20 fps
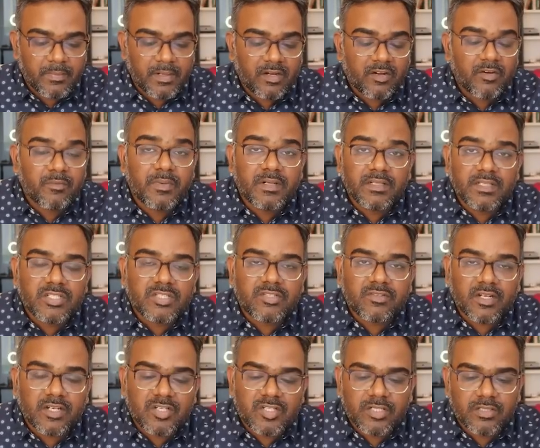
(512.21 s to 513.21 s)
But remember, the
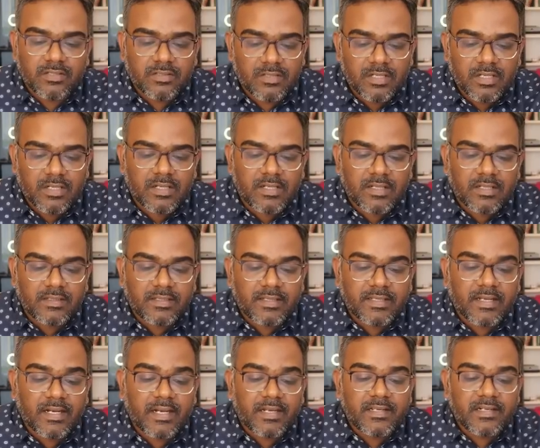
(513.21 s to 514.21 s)
structure,
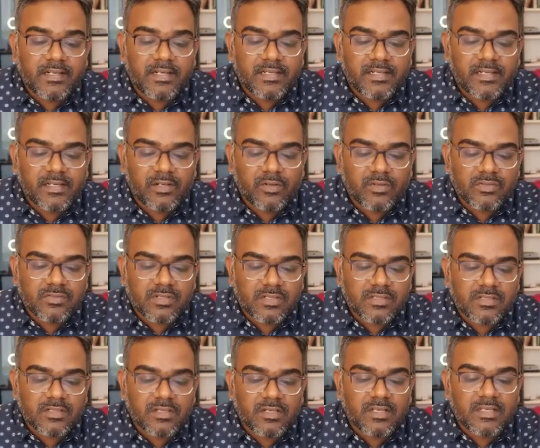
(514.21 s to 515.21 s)
the higher low
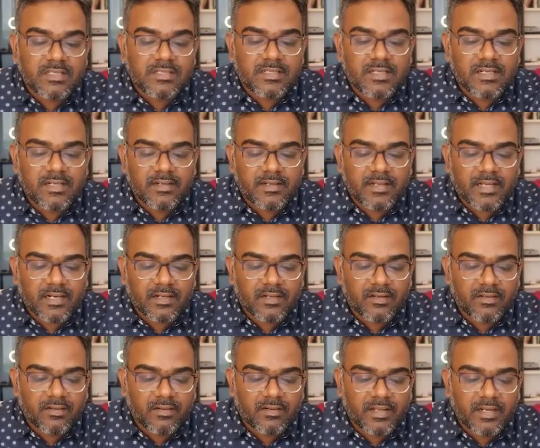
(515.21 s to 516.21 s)
structure is still intact,
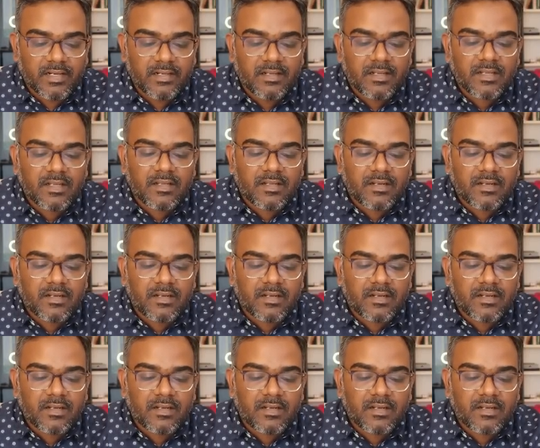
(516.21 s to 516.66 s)
right?